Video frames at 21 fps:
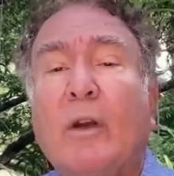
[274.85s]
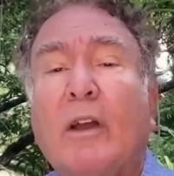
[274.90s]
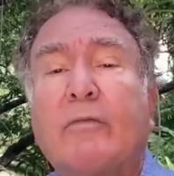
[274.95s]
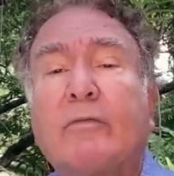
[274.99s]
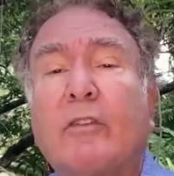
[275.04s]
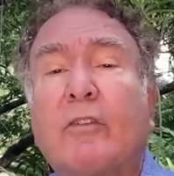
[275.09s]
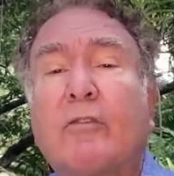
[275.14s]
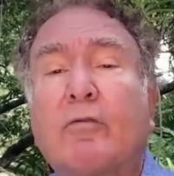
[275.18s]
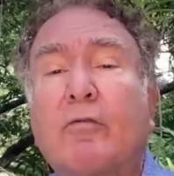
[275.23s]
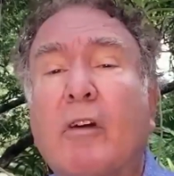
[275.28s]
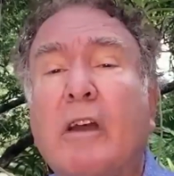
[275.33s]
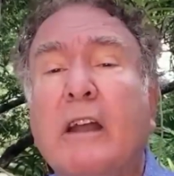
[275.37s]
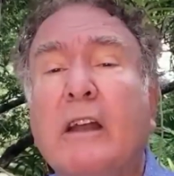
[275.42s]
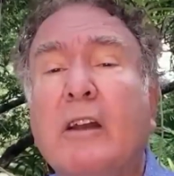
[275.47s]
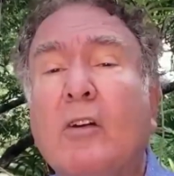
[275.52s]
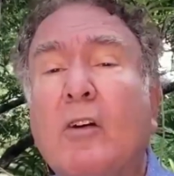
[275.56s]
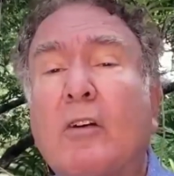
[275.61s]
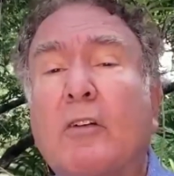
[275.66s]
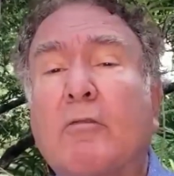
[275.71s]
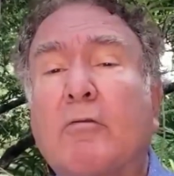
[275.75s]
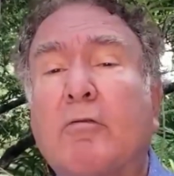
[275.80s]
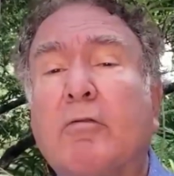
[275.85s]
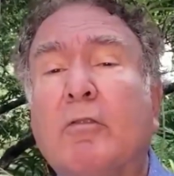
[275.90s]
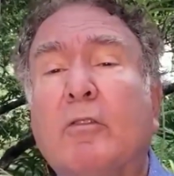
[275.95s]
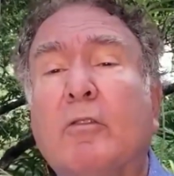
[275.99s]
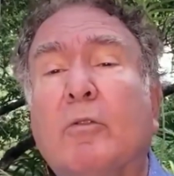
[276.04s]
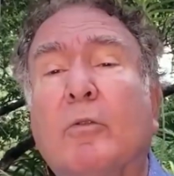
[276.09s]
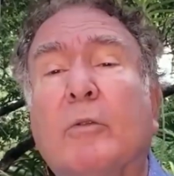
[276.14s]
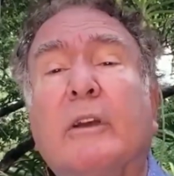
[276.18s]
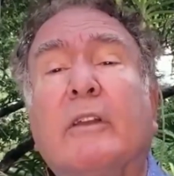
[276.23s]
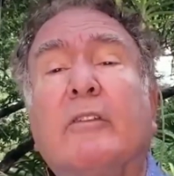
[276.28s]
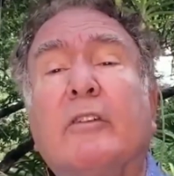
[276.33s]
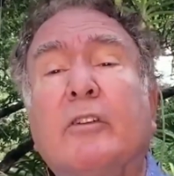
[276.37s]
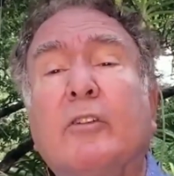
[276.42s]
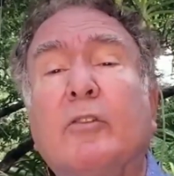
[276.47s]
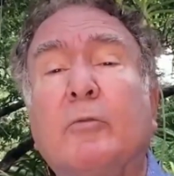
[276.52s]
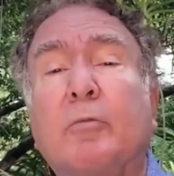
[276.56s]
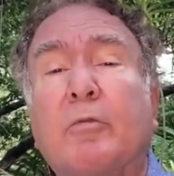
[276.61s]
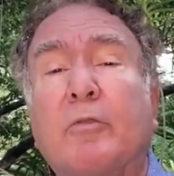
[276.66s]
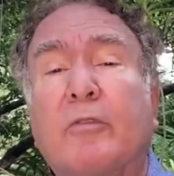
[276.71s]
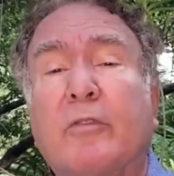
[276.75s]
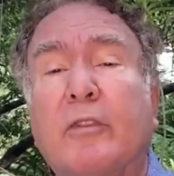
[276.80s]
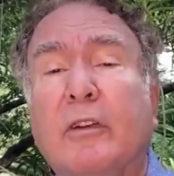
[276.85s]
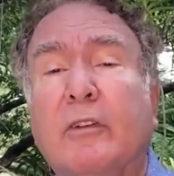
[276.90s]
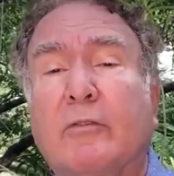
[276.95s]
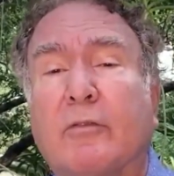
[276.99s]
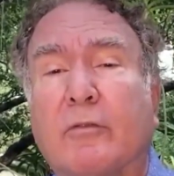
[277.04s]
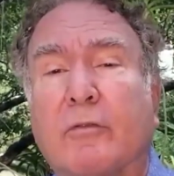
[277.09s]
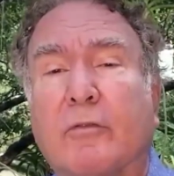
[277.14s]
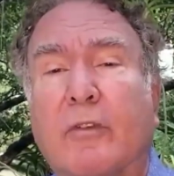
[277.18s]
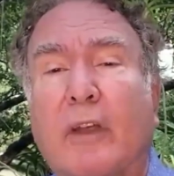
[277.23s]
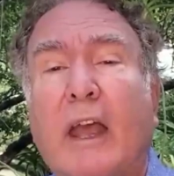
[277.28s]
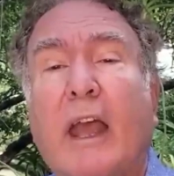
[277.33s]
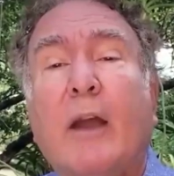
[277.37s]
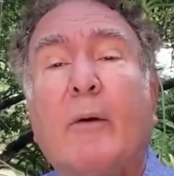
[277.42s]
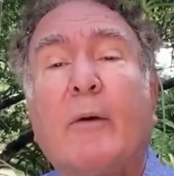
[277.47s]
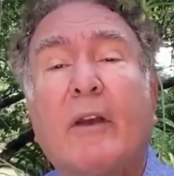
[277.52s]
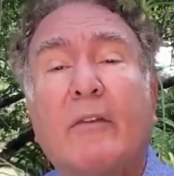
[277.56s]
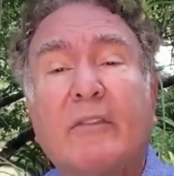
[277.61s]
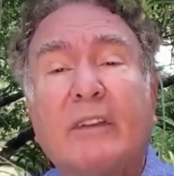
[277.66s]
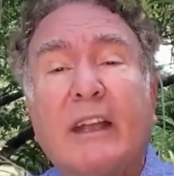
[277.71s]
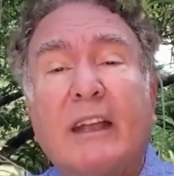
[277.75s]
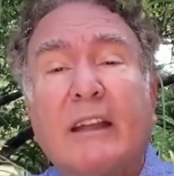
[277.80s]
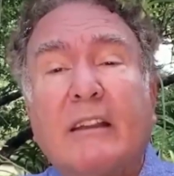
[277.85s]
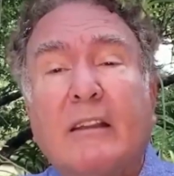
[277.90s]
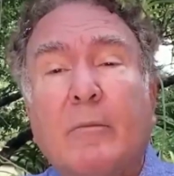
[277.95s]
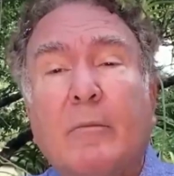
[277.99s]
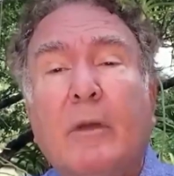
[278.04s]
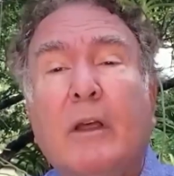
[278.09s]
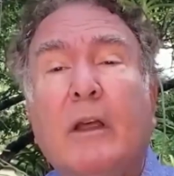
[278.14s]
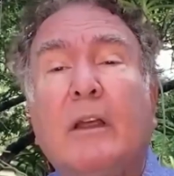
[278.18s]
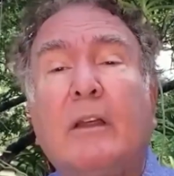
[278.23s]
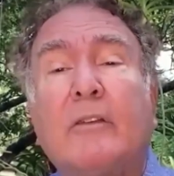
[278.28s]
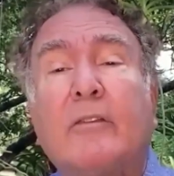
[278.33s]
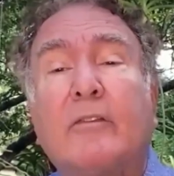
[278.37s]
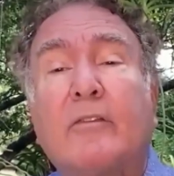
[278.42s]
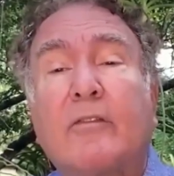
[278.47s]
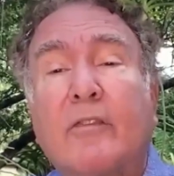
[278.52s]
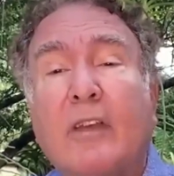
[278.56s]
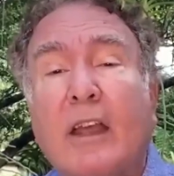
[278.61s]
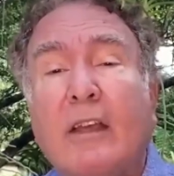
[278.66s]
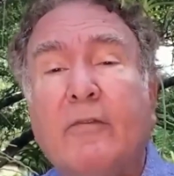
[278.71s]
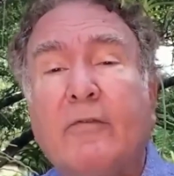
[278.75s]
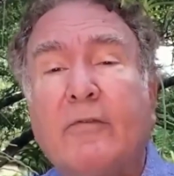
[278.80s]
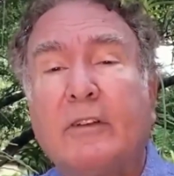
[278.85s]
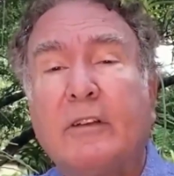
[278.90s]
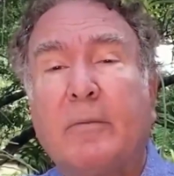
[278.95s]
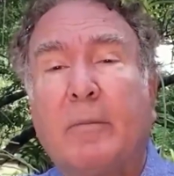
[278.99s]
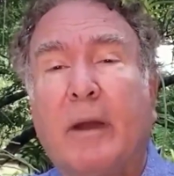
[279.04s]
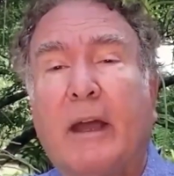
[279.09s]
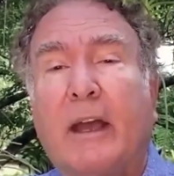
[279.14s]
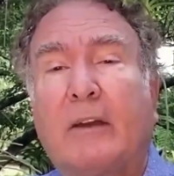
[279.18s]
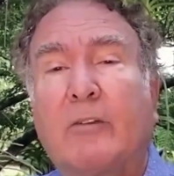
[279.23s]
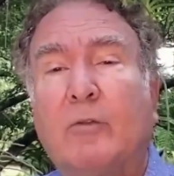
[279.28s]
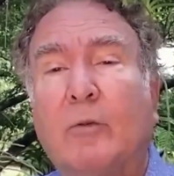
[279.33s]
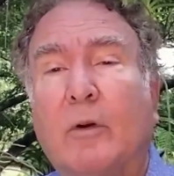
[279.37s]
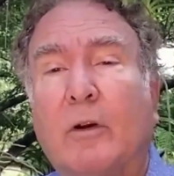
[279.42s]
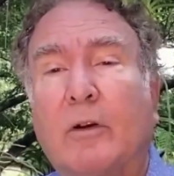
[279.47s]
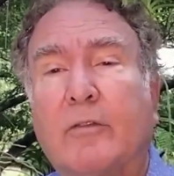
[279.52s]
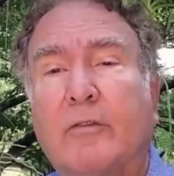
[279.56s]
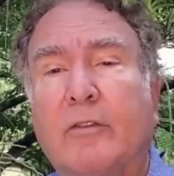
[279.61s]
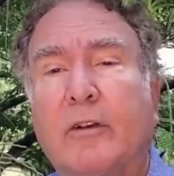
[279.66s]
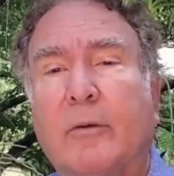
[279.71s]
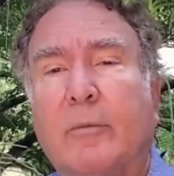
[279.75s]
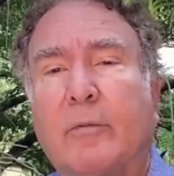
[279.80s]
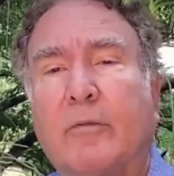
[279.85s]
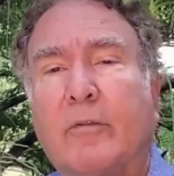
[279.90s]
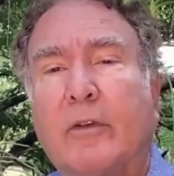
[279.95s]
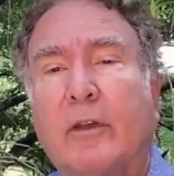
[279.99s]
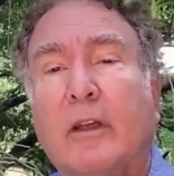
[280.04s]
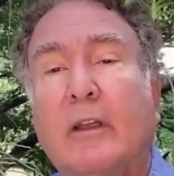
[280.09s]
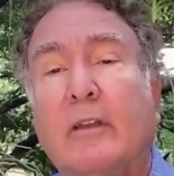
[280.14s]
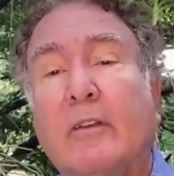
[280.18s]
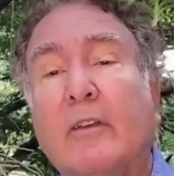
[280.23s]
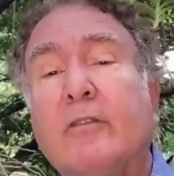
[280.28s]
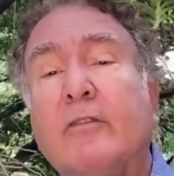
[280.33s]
We have to train our crew in the new procedures, and we have to get them safely back to our ships.